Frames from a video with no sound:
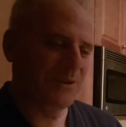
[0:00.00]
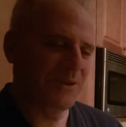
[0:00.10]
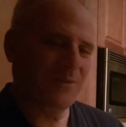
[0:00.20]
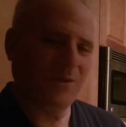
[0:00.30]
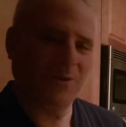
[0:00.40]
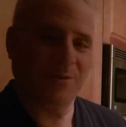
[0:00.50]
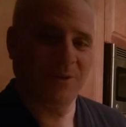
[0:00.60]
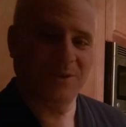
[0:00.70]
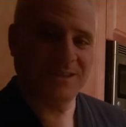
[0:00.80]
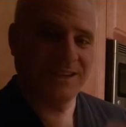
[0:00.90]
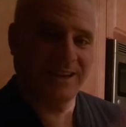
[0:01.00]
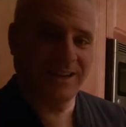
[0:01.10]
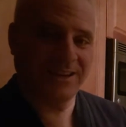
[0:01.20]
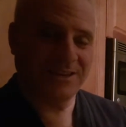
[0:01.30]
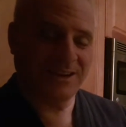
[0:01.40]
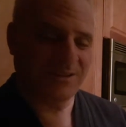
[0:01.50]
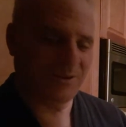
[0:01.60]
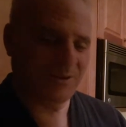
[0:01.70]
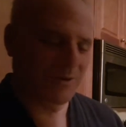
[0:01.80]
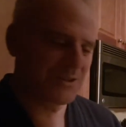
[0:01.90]
And if you're a real estate agent out
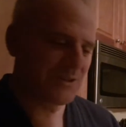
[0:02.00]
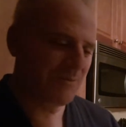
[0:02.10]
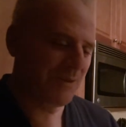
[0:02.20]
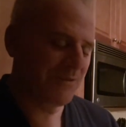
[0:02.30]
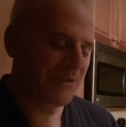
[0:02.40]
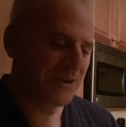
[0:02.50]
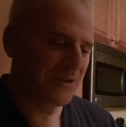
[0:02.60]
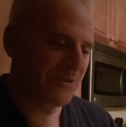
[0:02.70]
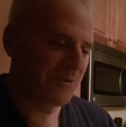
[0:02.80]
there watching my video,